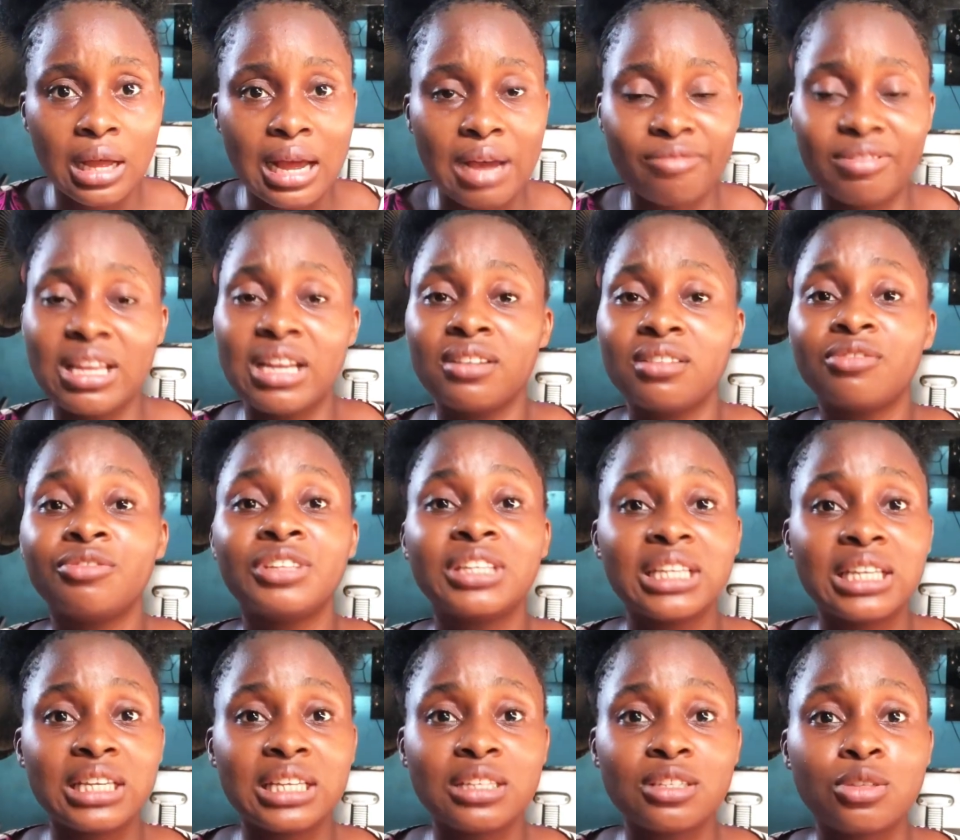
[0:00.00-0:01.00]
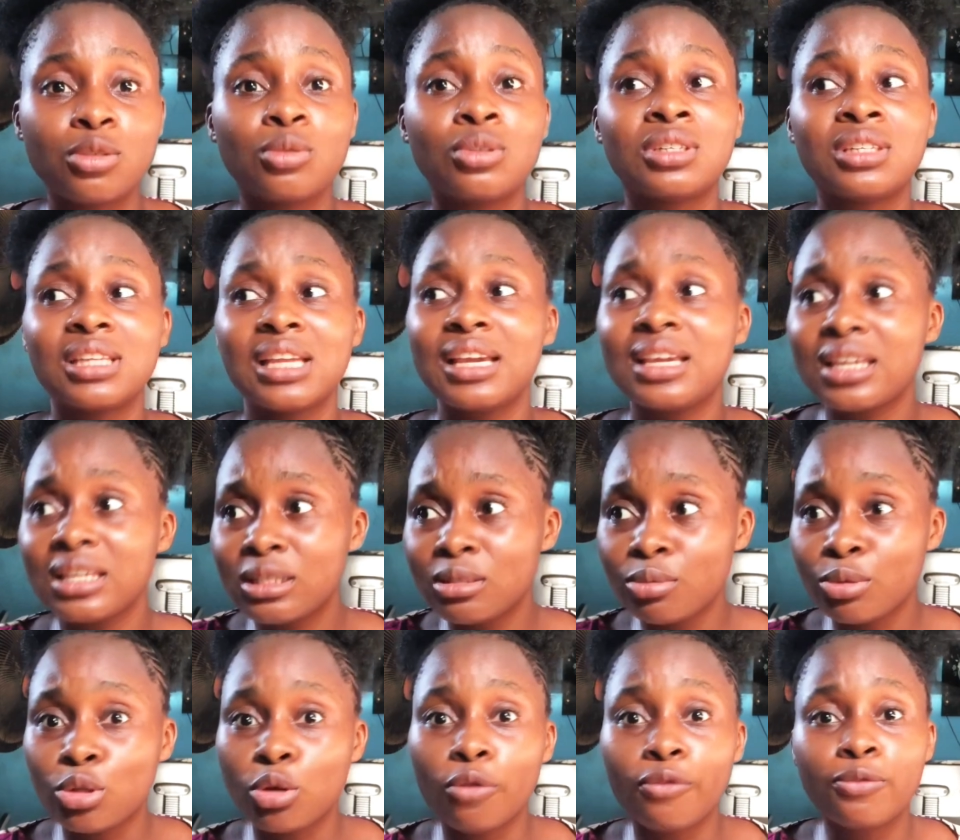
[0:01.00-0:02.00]
After reading it, you take it
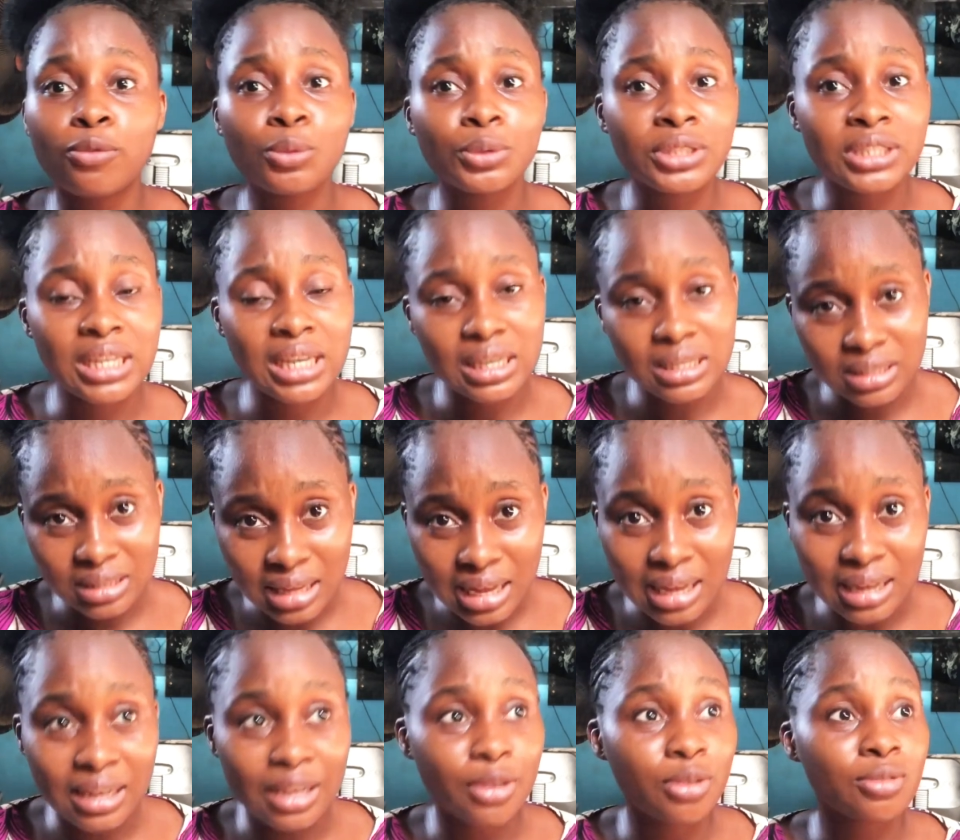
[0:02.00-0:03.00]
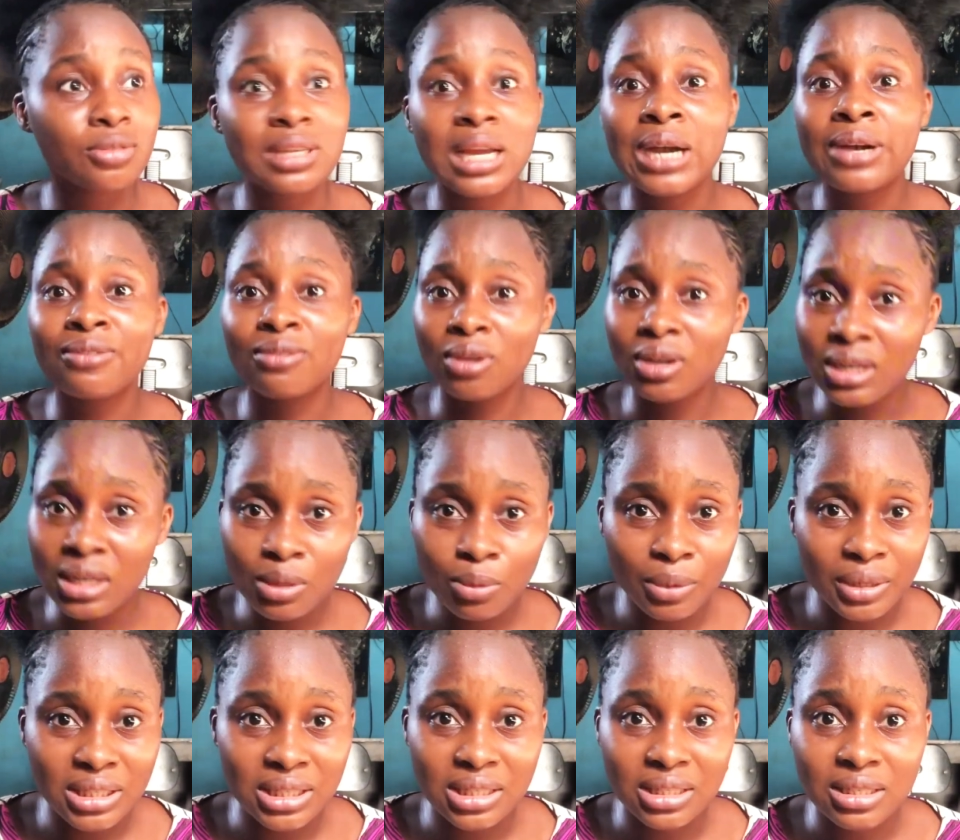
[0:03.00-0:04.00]
with your full chest and then you start running
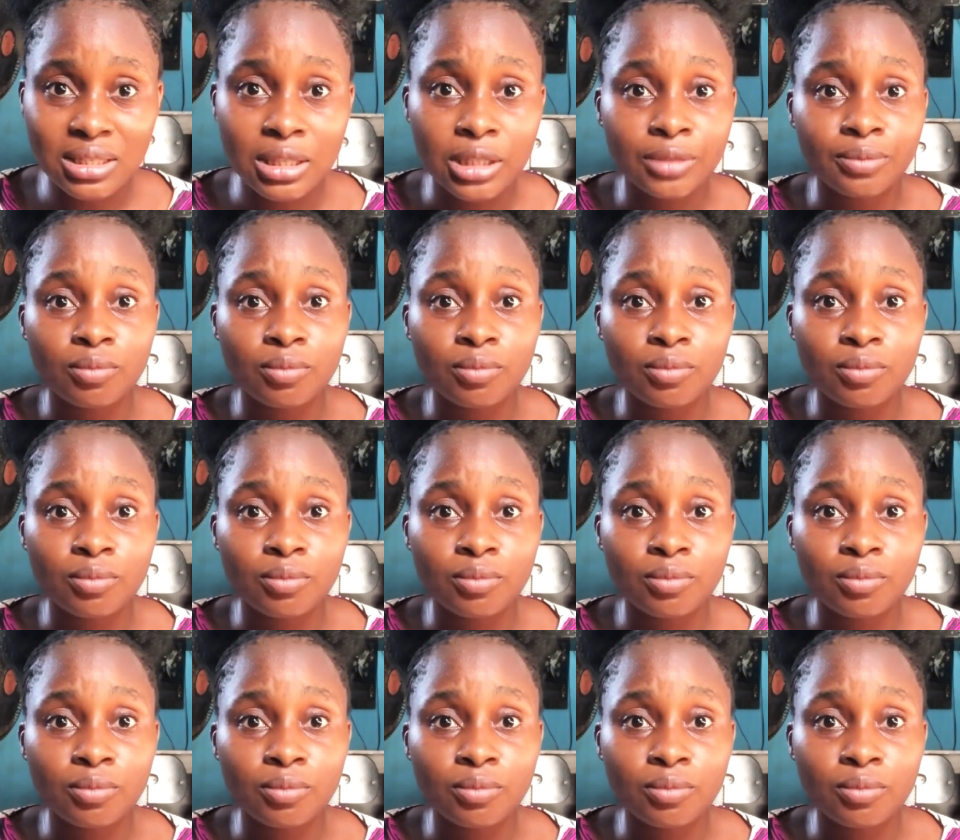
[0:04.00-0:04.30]
with it.